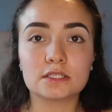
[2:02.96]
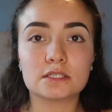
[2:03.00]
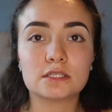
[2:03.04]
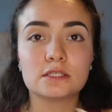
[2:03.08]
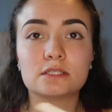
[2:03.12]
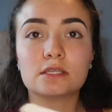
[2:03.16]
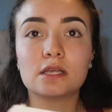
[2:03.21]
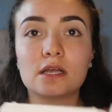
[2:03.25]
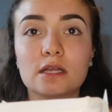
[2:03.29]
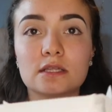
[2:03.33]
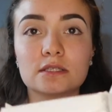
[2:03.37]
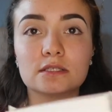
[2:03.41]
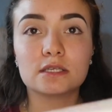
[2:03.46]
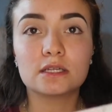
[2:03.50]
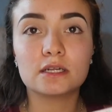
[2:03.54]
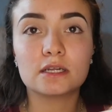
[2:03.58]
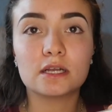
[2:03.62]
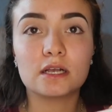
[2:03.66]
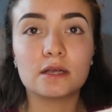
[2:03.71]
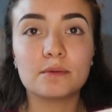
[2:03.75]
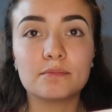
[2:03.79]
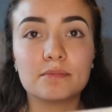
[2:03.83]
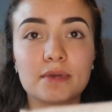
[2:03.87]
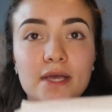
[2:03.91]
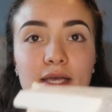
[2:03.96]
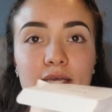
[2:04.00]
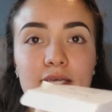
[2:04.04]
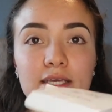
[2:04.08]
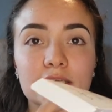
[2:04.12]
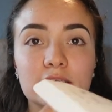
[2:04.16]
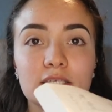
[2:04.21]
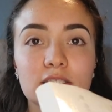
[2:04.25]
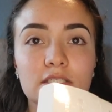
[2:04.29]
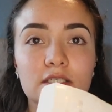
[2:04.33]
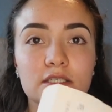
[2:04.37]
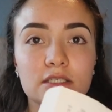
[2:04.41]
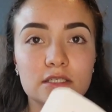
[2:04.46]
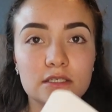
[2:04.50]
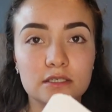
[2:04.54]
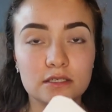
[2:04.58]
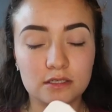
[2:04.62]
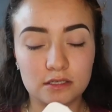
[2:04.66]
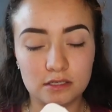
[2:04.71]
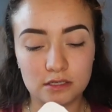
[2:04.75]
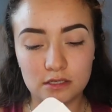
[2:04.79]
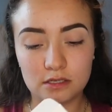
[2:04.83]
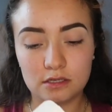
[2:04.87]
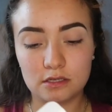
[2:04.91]
this is how it's gonna come packaged
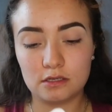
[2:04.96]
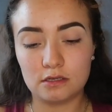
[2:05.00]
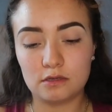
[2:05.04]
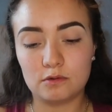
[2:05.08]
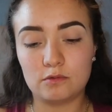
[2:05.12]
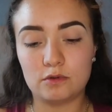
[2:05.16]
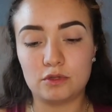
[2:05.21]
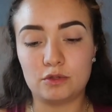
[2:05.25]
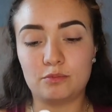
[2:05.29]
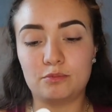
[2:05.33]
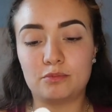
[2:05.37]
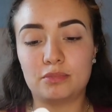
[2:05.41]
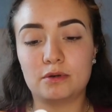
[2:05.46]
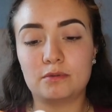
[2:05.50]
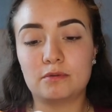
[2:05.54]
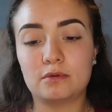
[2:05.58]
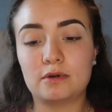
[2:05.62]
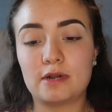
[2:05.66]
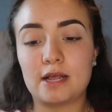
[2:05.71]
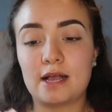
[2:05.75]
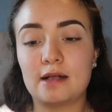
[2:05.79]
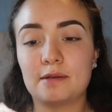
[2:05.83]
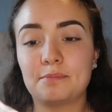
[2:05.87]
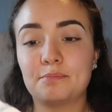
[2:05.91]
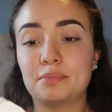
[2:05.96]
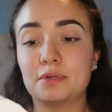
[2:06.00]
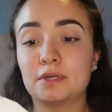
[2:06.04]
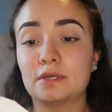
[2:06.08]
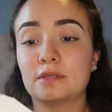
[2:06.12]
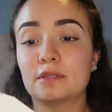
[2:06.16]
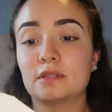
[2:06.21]
with bubble wrap.